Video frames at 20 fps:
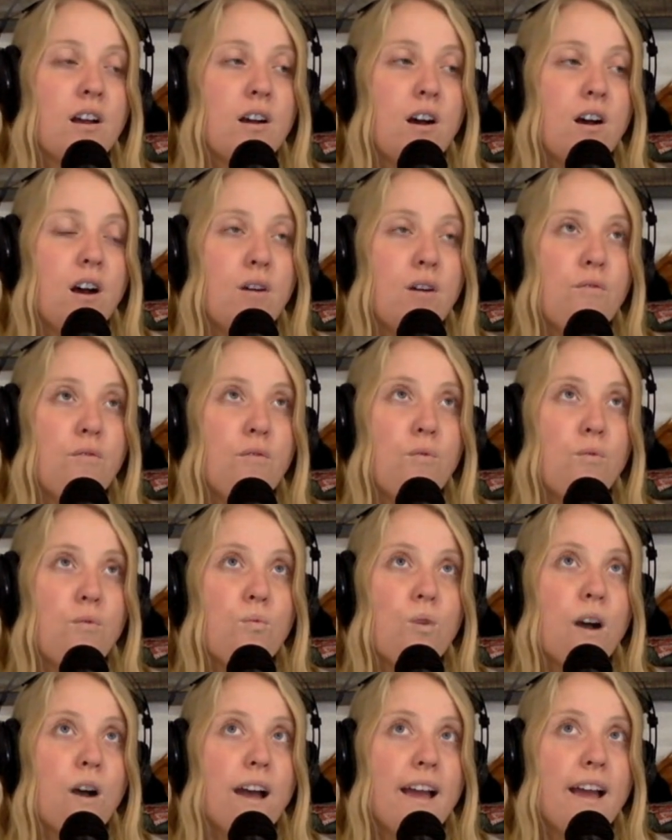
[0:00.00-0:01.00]
of
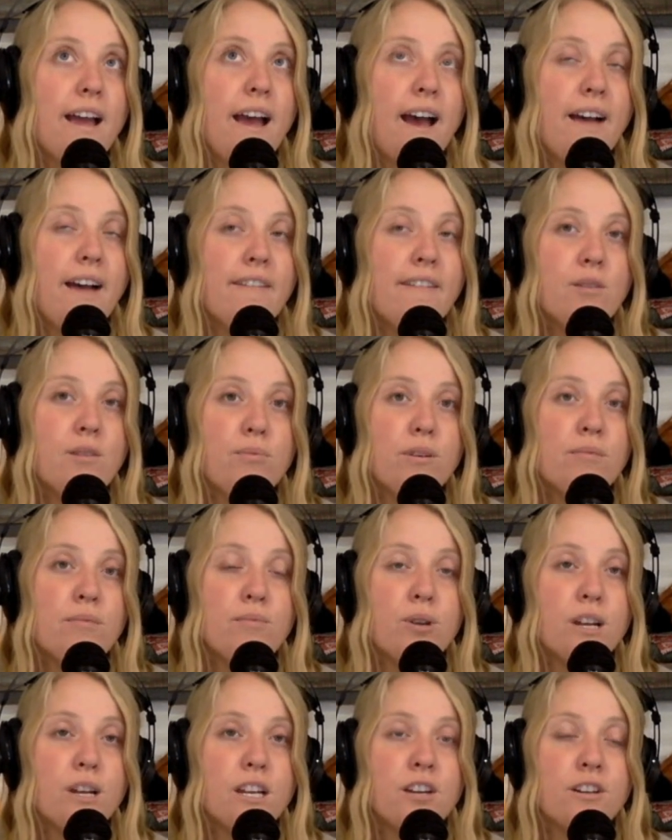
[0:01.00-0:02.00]
what have you been
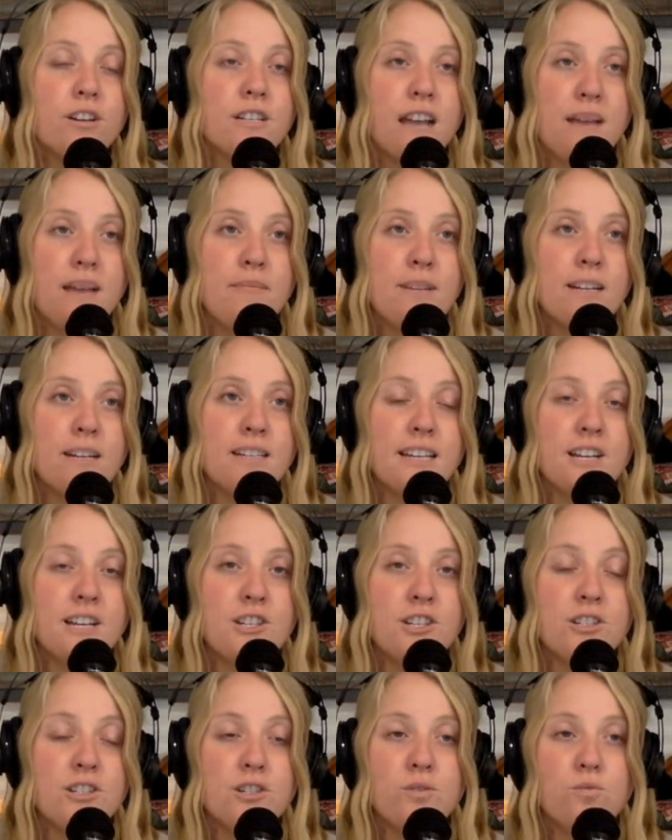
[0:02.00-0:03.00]
putting your time and
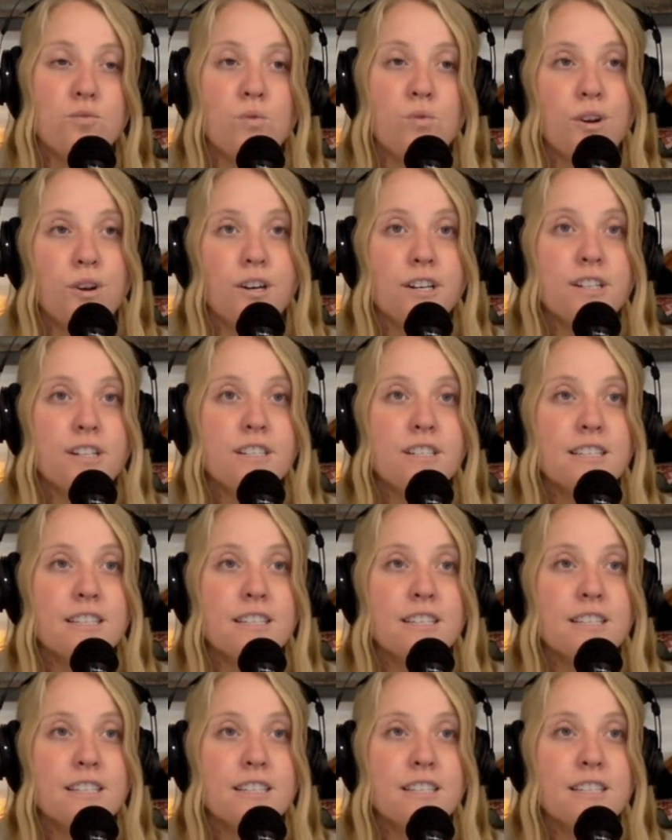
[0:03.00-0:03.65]
attention towards